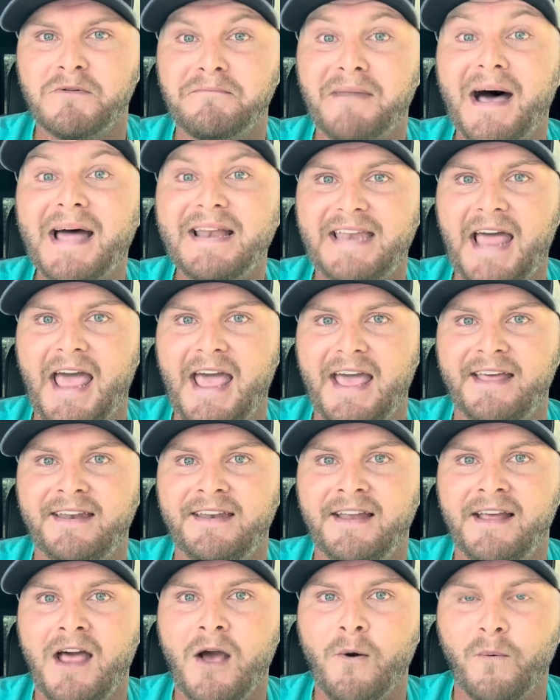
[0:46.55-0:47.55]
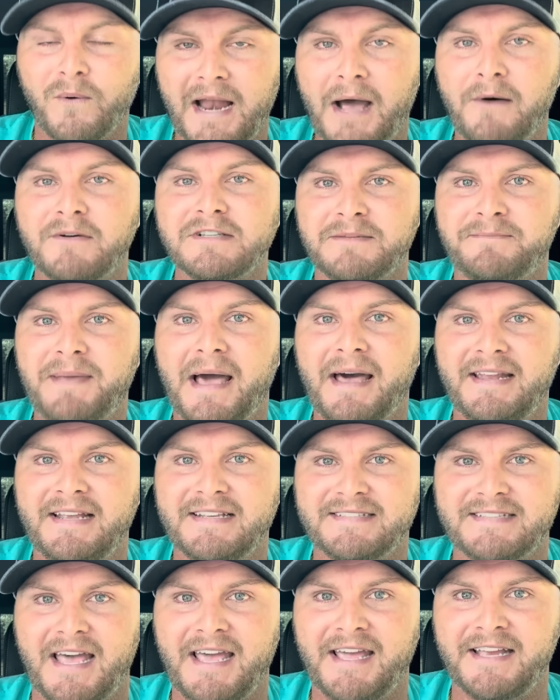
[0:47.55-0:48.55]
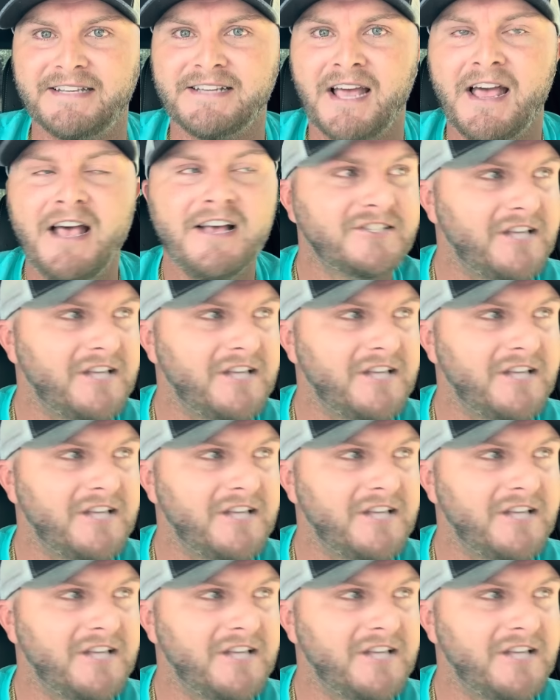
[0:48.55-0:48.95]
my dad when I was about his age.